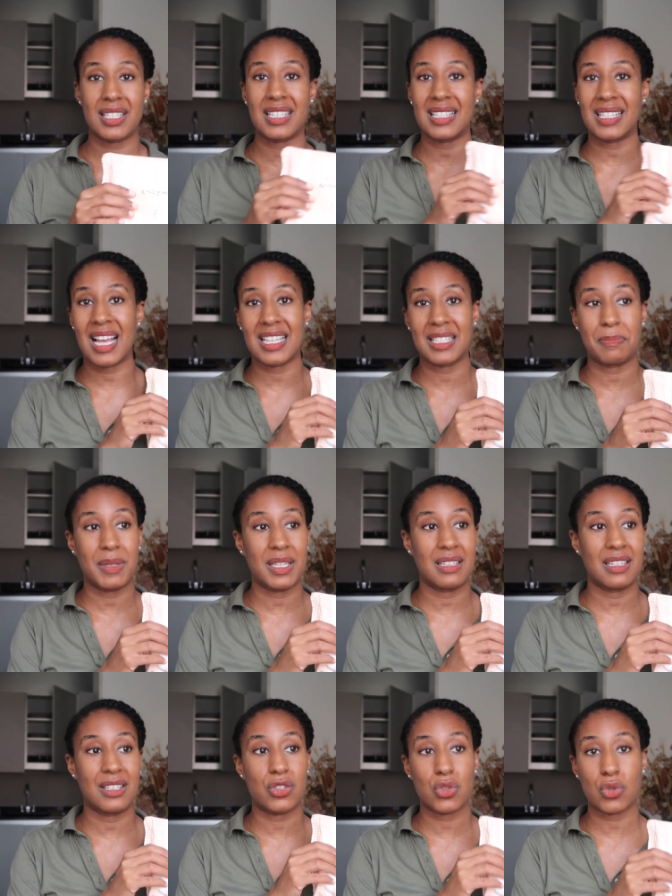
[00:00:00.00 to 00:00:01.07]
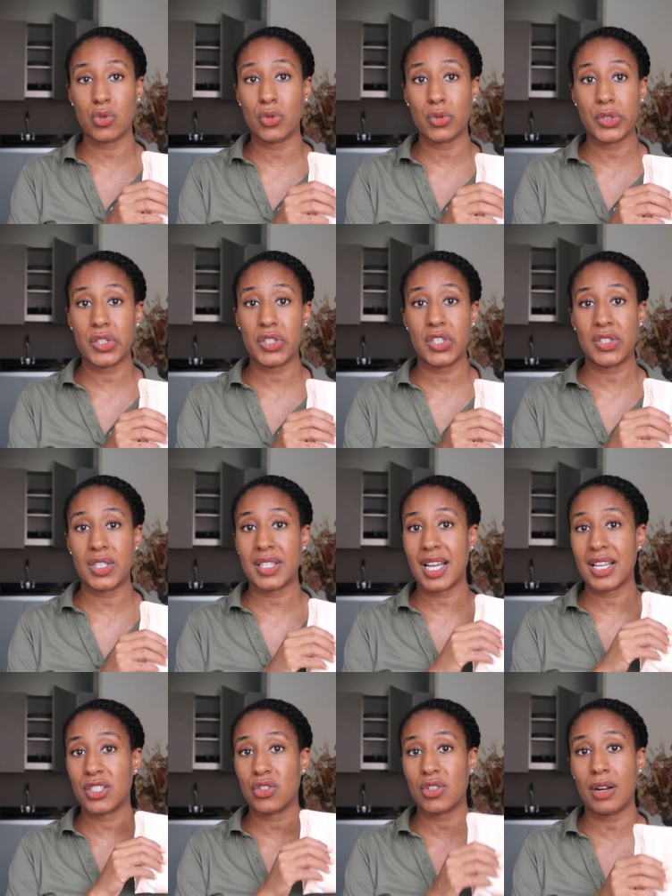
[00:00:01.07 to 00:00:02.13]
and that has been in storage and that
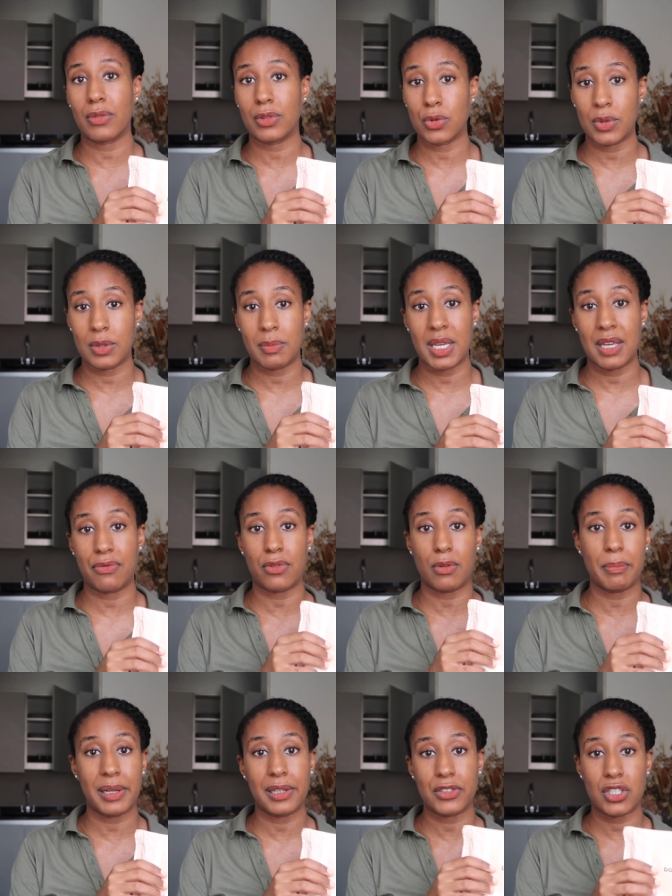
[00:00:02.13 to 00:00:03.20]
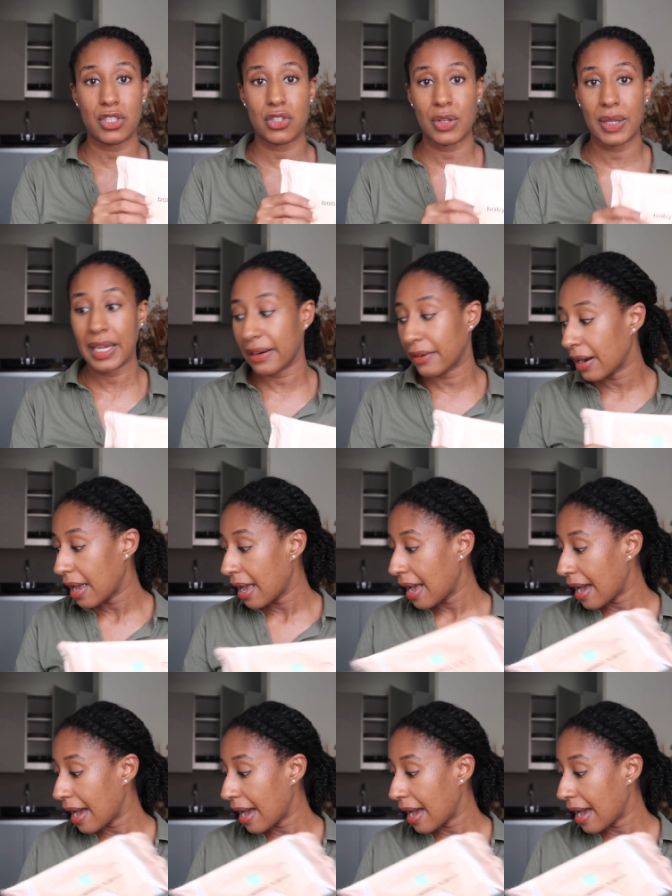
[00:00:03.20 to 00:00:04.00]
has traveled with me from Belgium to here,